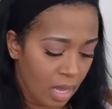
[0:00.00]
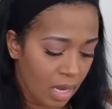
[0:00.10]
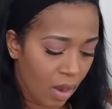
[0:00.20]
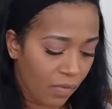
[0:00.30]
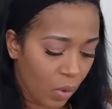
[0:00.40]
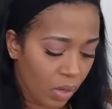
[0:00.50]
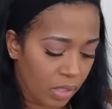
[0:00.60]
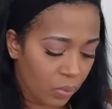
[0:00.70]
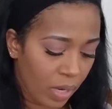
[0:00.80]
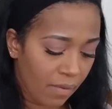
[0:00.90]
Now of
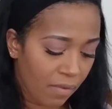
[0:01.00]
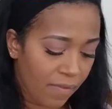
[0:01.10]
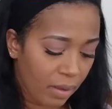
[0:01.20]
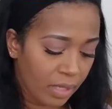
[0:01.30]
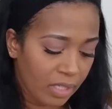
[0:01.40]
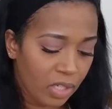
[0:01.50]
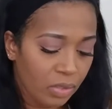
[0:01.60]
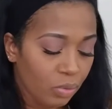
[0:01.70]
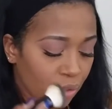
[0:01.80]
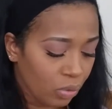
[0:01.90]
course whatever
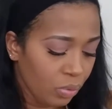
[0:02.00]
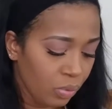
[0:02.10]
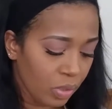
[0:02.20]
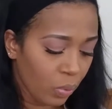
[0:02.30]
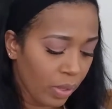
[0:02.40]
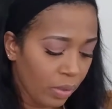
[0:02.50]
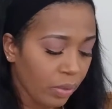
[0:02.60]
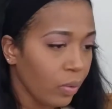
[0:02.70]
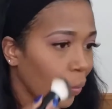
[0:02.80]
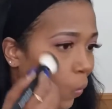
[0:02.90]
foundation you choose
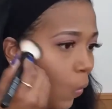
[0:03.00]
will